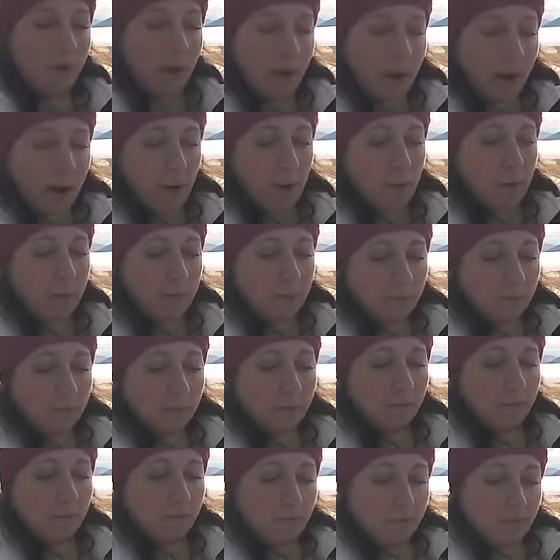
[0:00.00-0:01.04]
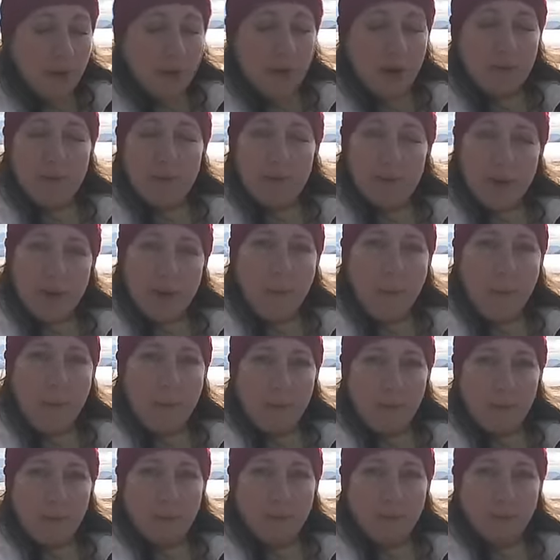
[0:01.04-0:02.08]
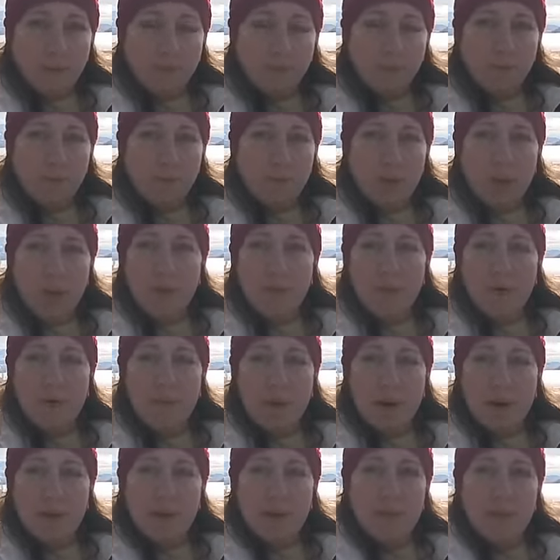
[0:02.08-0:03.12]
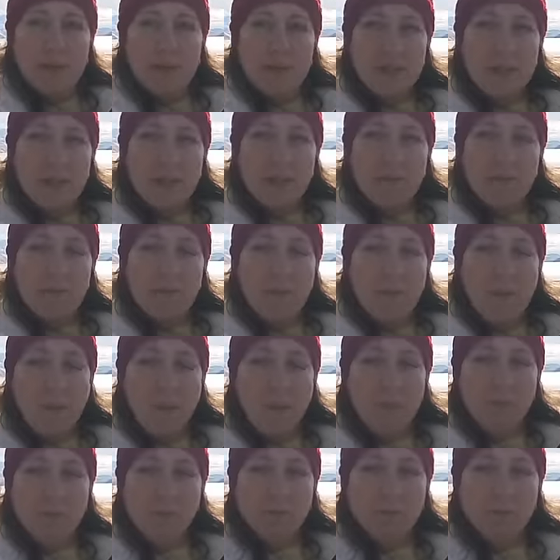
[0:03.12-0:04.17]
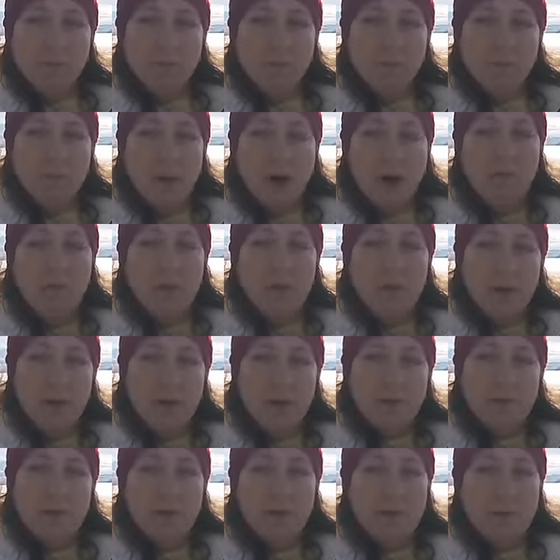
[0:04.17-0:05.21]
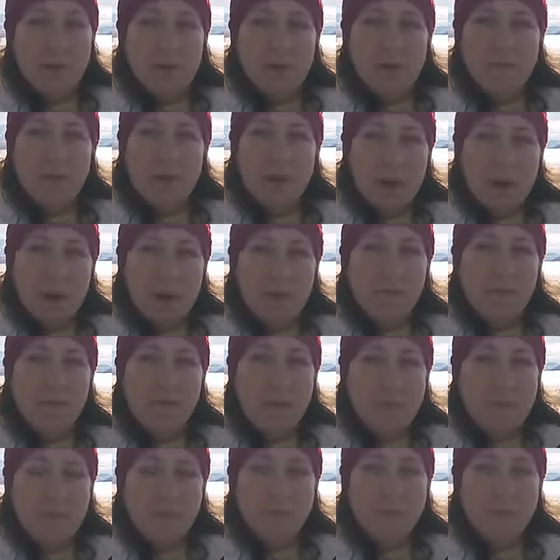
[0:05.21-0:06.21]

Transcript: how every day I'm reminding myself I will live the rest of my life,